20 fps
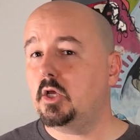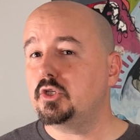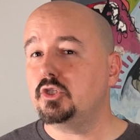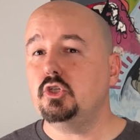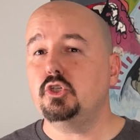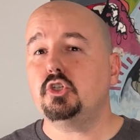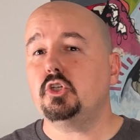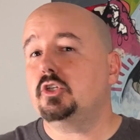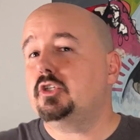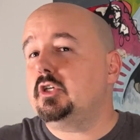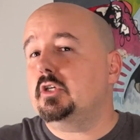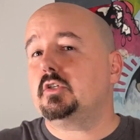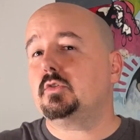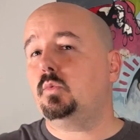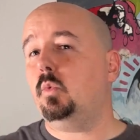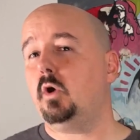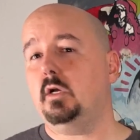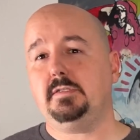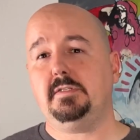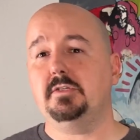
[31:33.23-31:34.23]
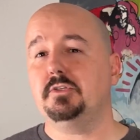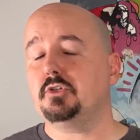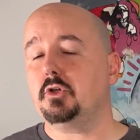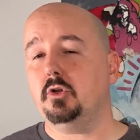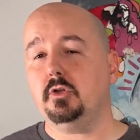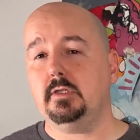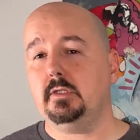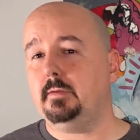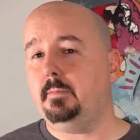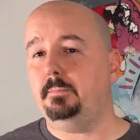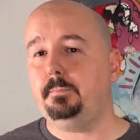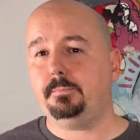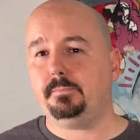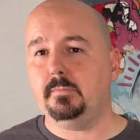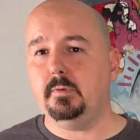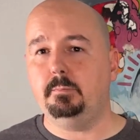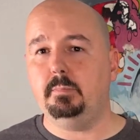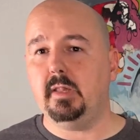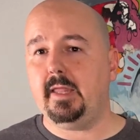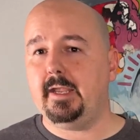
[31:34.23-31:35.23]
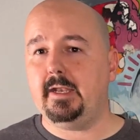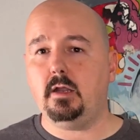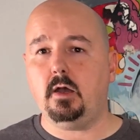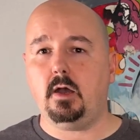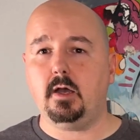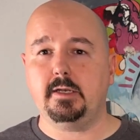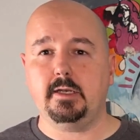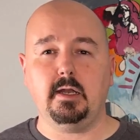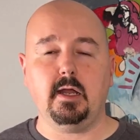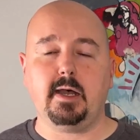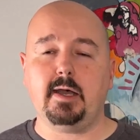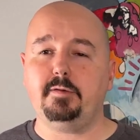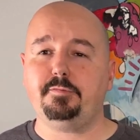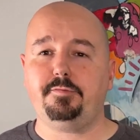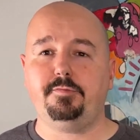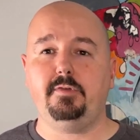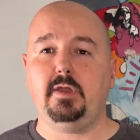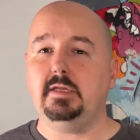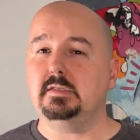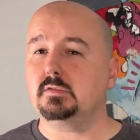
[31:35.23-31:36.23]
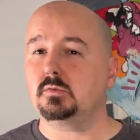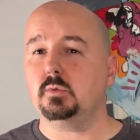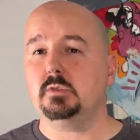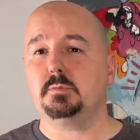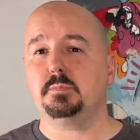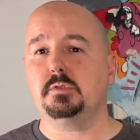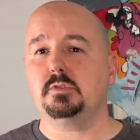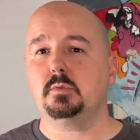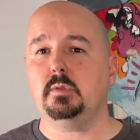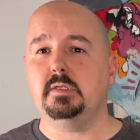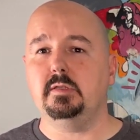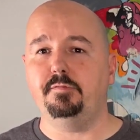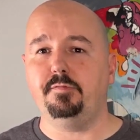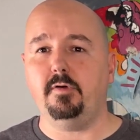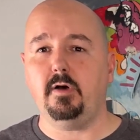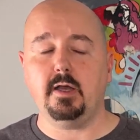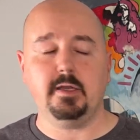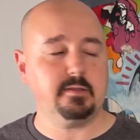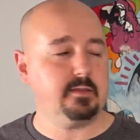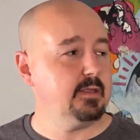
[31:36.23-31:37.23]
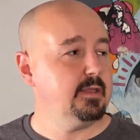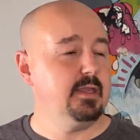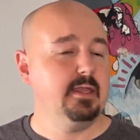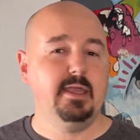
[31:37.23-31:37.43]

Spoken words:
You should just want to turn the blade on and off and switch between the font.